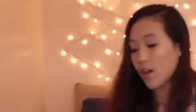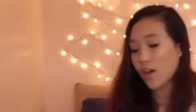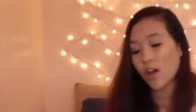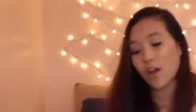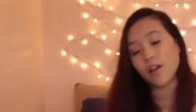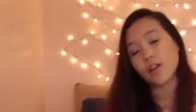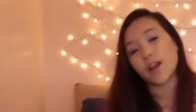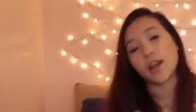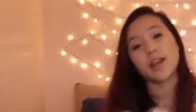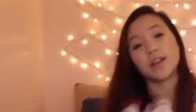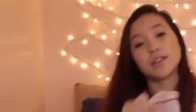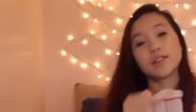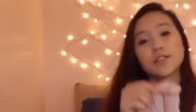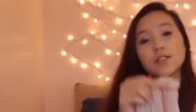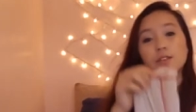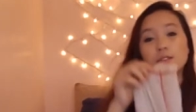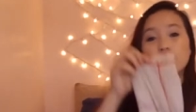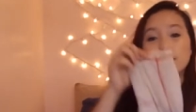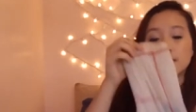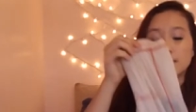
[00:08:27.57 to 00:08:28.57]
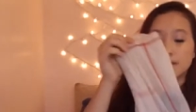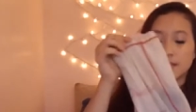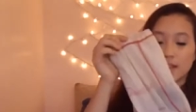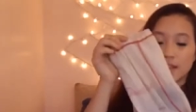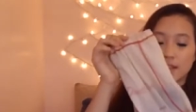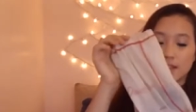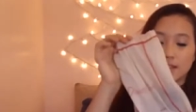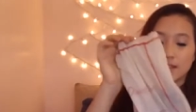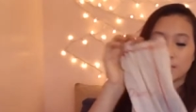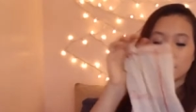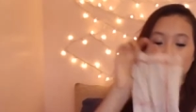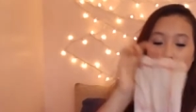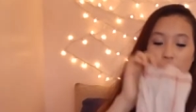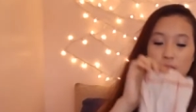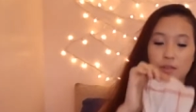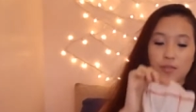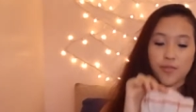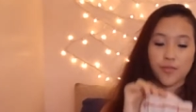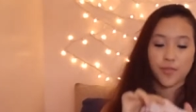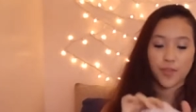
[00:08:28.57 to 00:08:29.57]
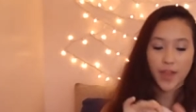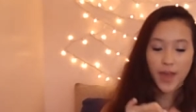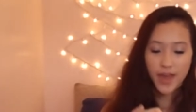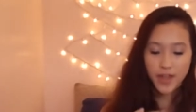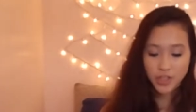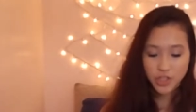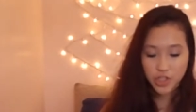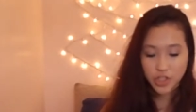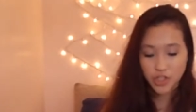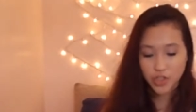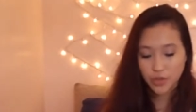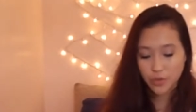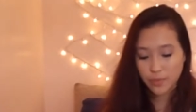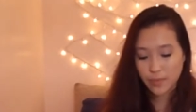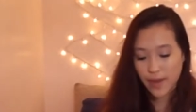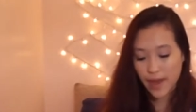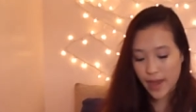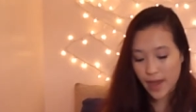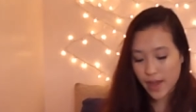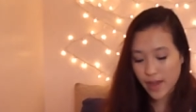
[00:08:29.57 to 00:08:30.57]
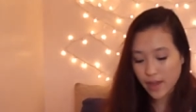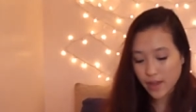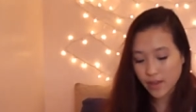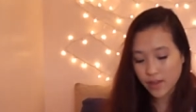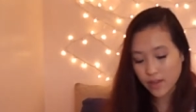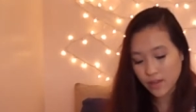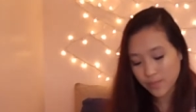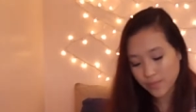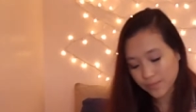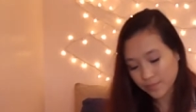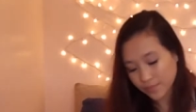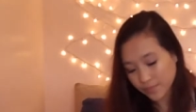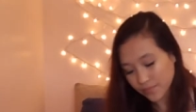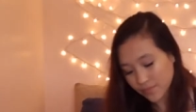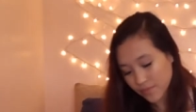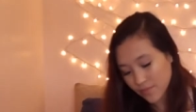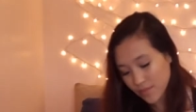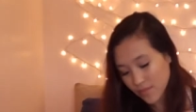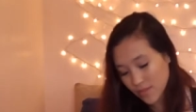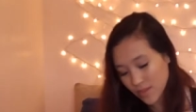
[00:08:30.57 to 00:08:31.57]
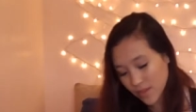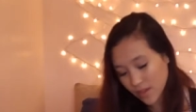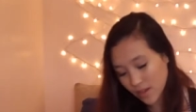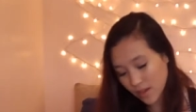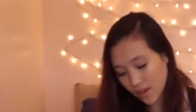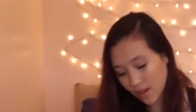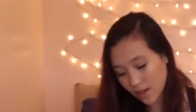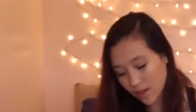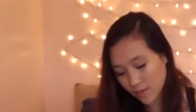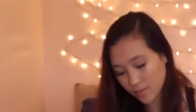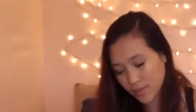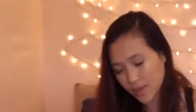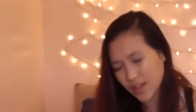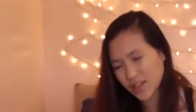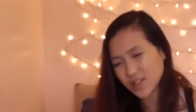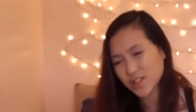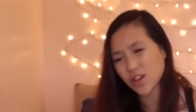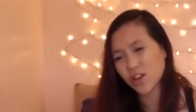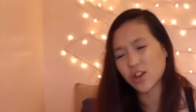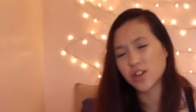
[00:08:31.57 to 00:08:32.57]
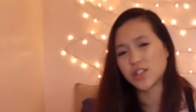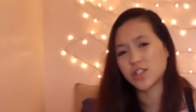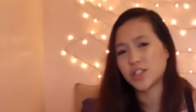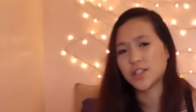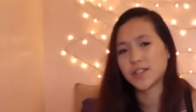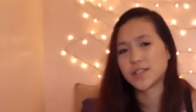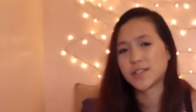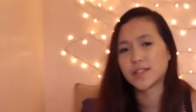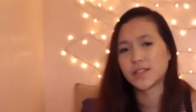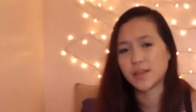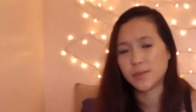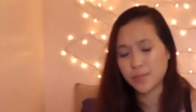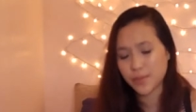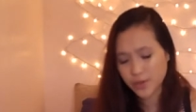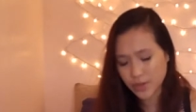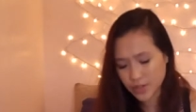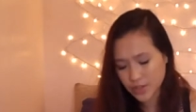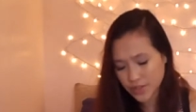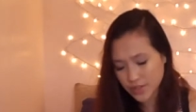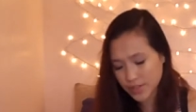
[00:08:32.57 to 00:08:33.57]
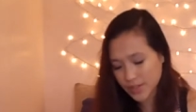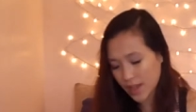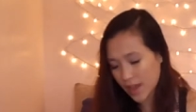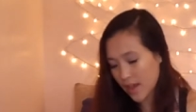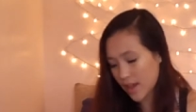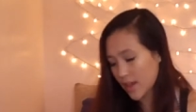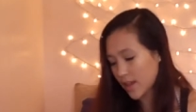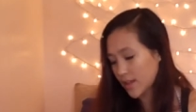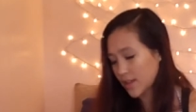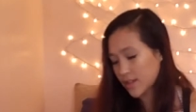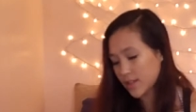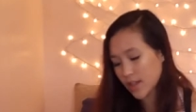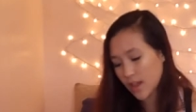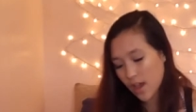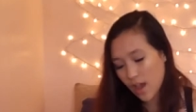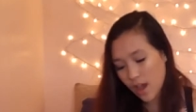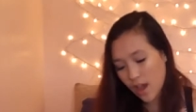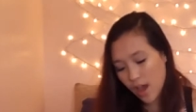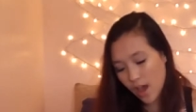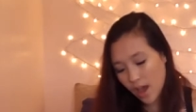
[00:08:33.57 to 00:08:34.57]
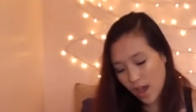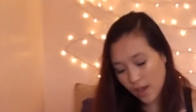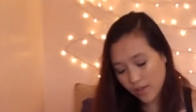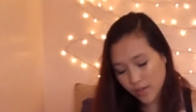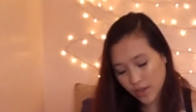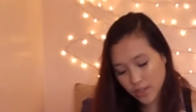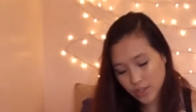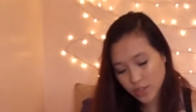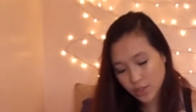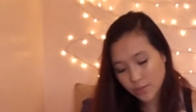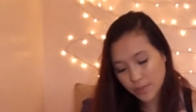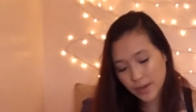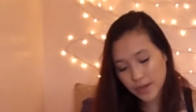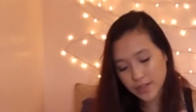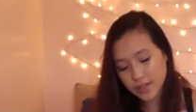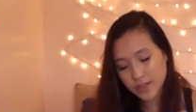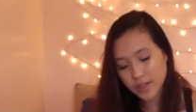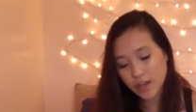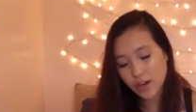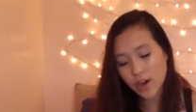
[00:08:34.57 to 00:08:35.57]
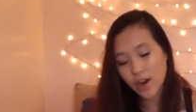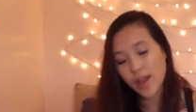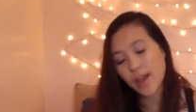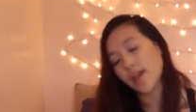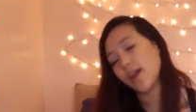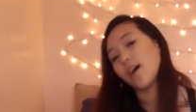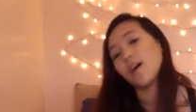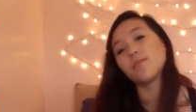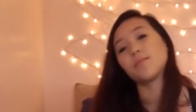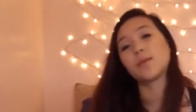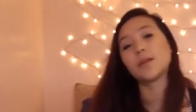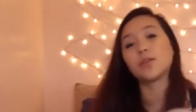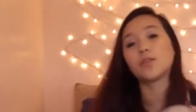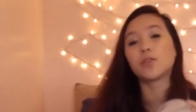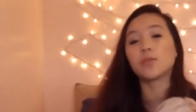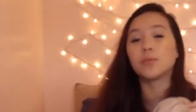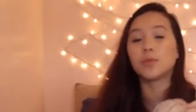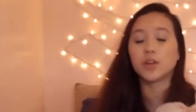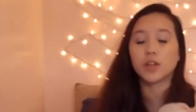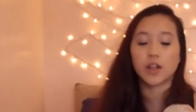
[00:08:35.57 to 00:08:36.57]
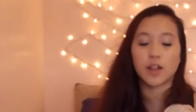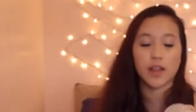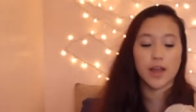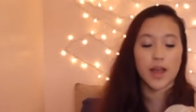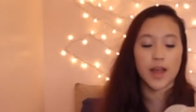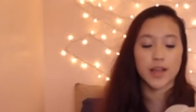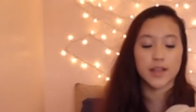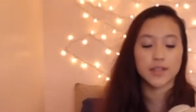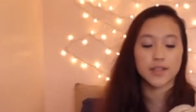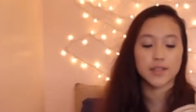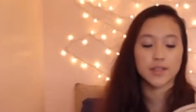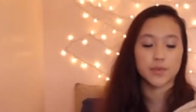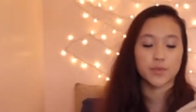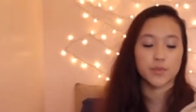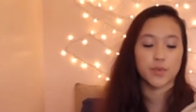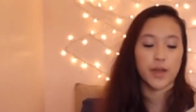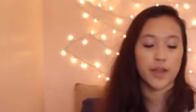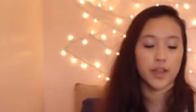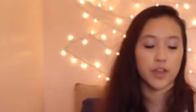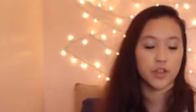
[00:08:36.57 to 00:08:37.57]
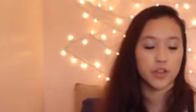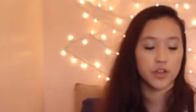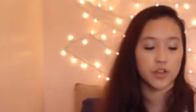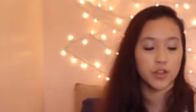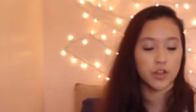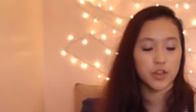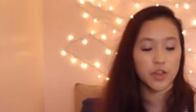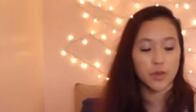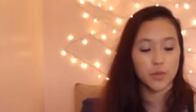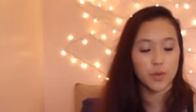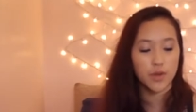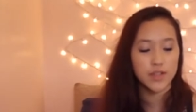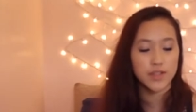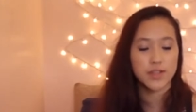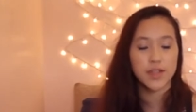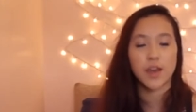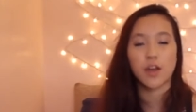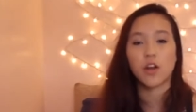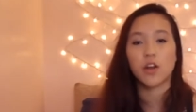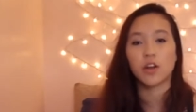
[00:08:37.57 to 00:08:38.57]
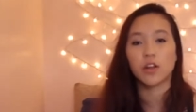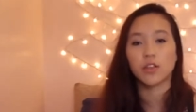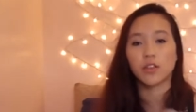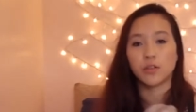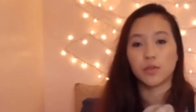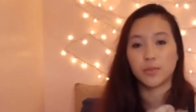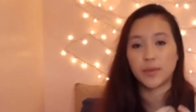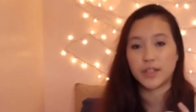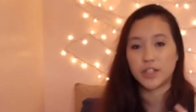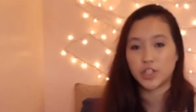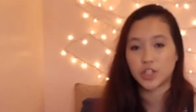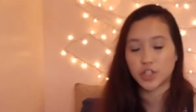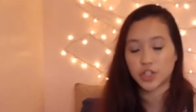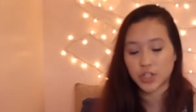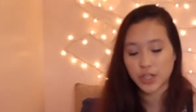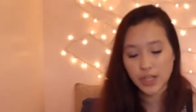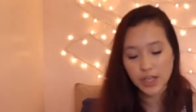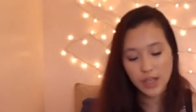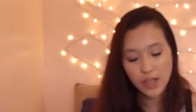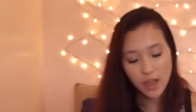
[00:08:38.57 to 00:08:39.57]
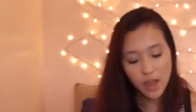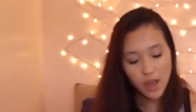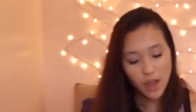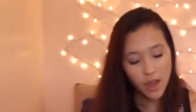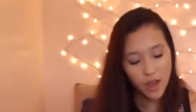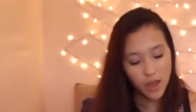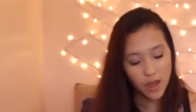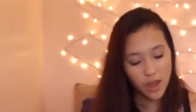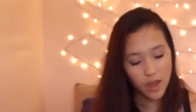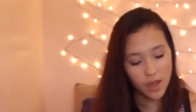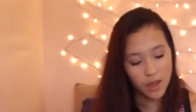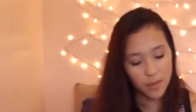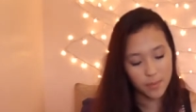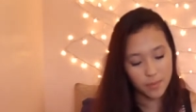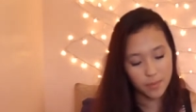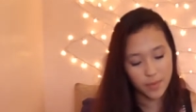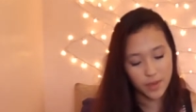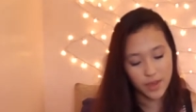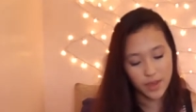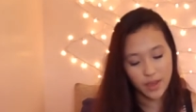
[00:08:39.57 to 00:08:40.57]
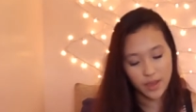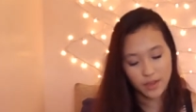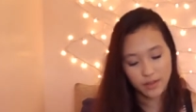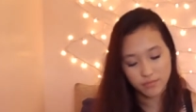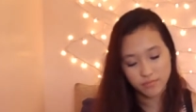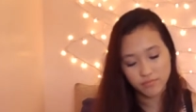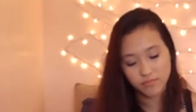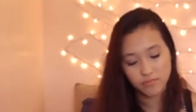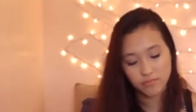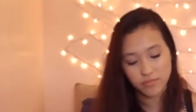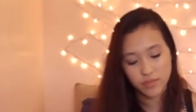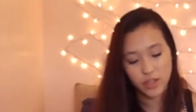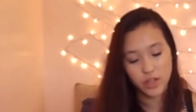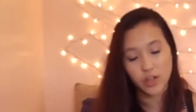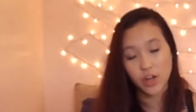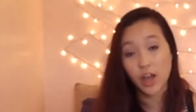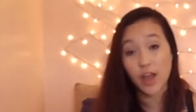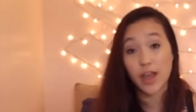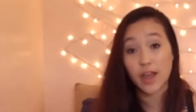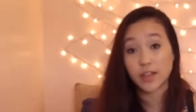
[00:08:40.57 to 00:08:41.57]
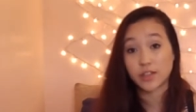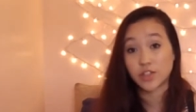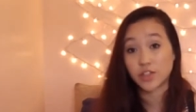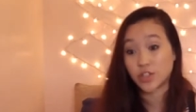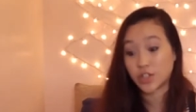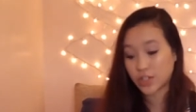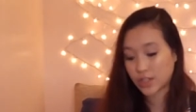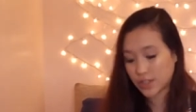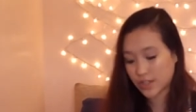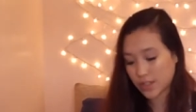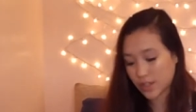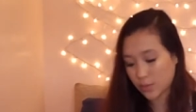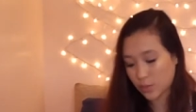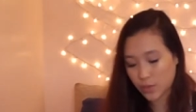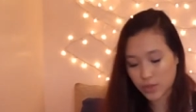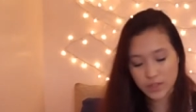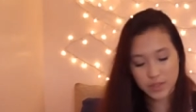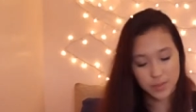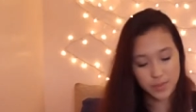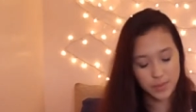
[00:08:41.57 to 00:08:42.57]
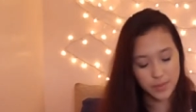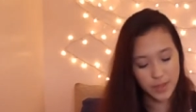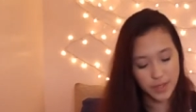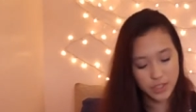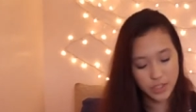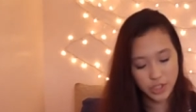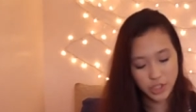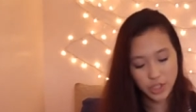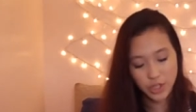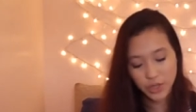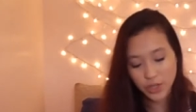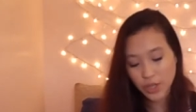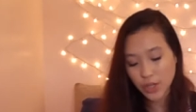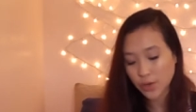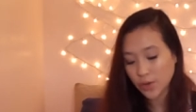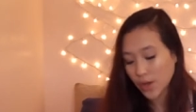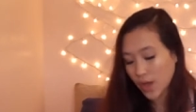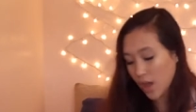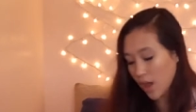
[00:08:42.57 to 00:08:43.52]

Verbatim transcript: Alright, so this is my flat shoe bag. Um, these are just slippers and I've got two pairs in here. I have my normal class regular looking ones. They are a little bit dirty, um, but they're not as dirty as the ones I'm about to show you.